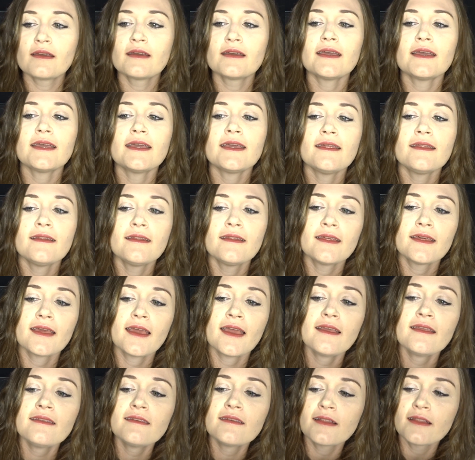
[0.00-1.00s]
In
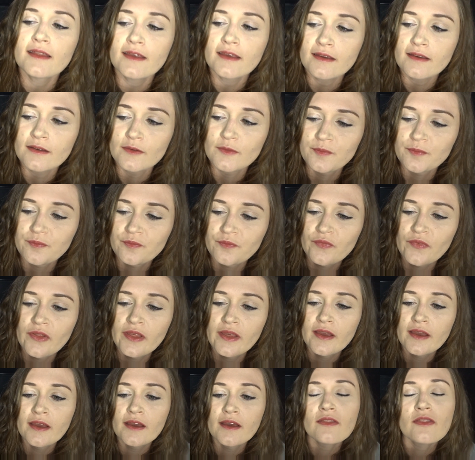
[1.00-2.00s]
Italy,
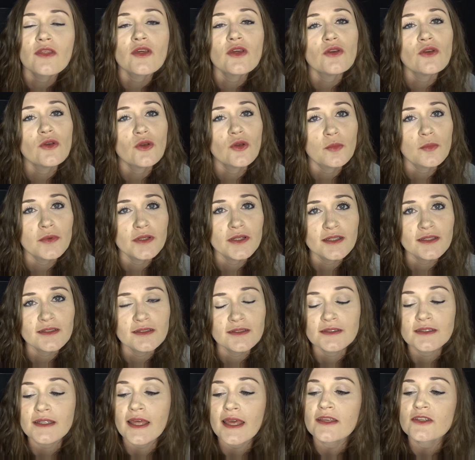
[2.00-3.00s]
the
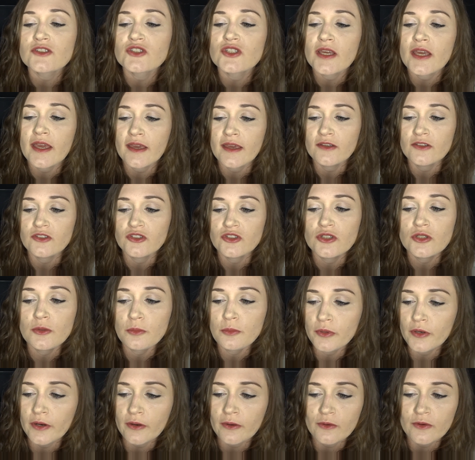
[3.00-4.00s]
humanist educational
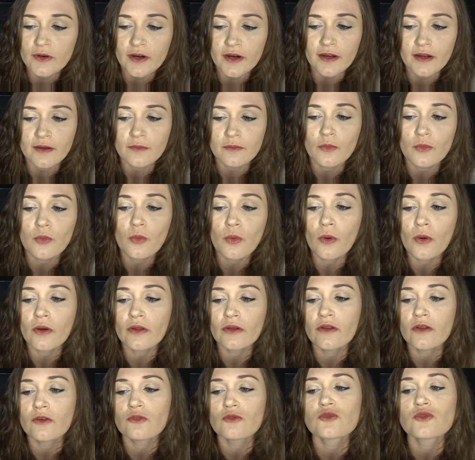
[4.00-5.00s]
program won
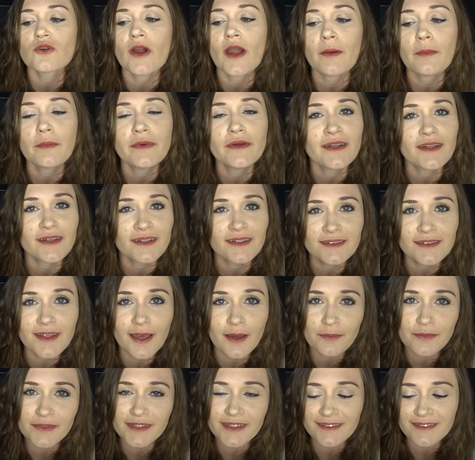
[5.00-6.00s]
rapid
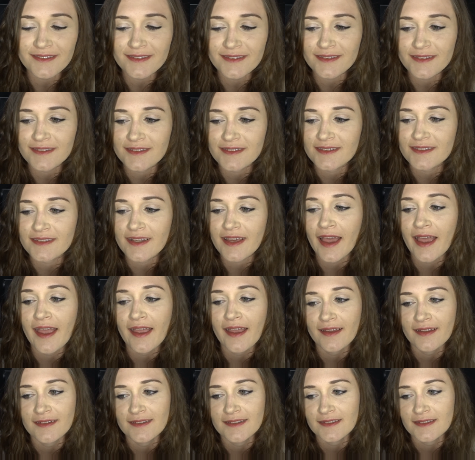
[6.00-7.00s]
acceptance,
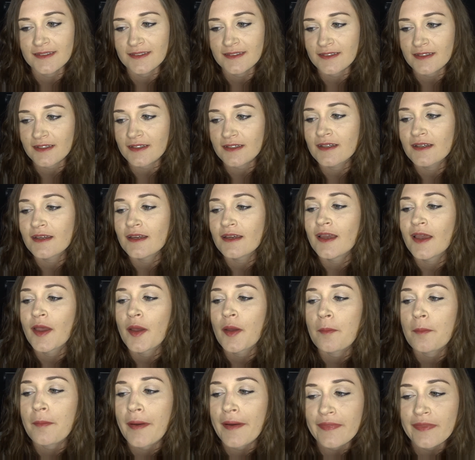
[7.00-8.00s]
and
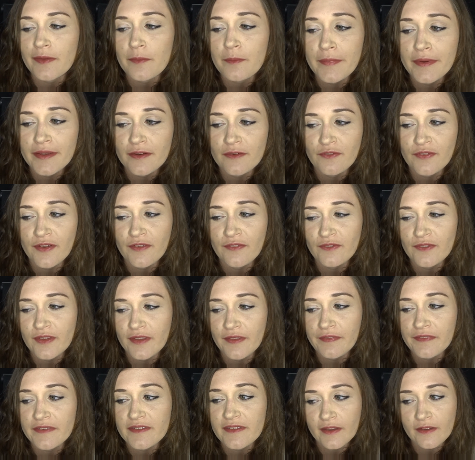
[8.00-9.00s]
by the
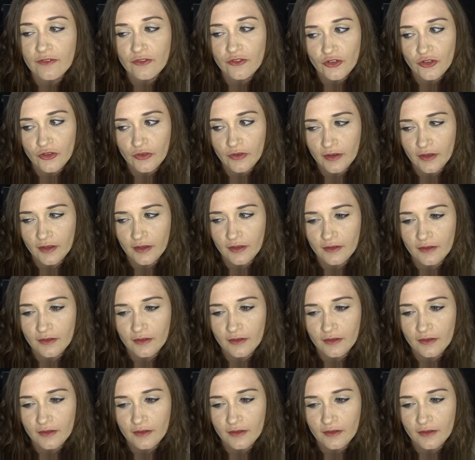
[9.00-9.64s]
mid-15th century,